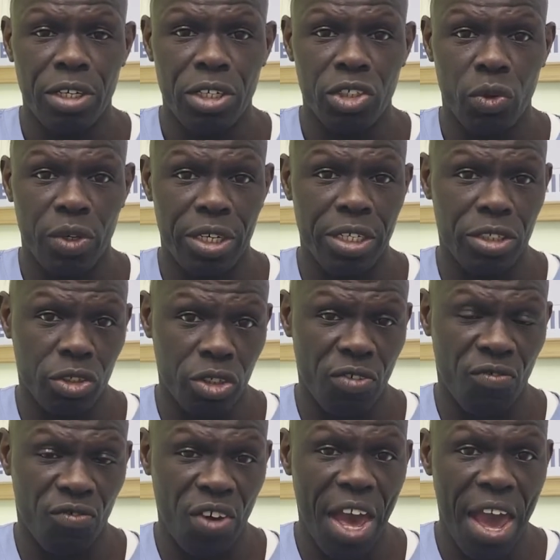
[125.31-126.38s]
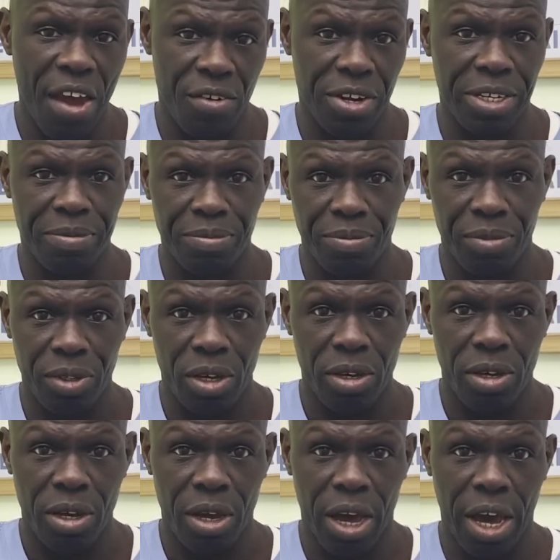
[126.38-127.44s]
So it is going to vary,
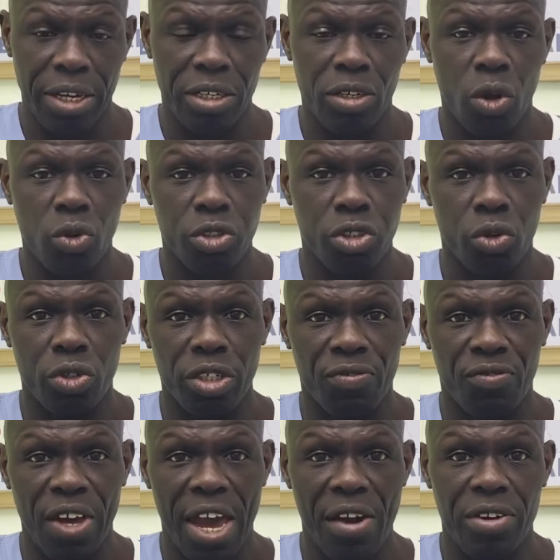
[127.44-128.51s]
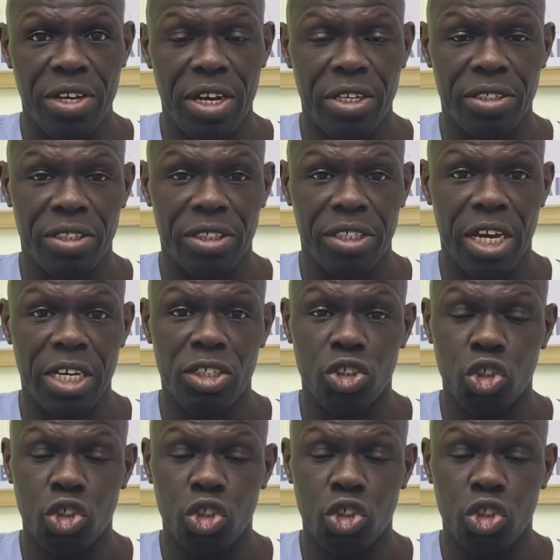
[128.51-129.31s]
and also going to vary as to say,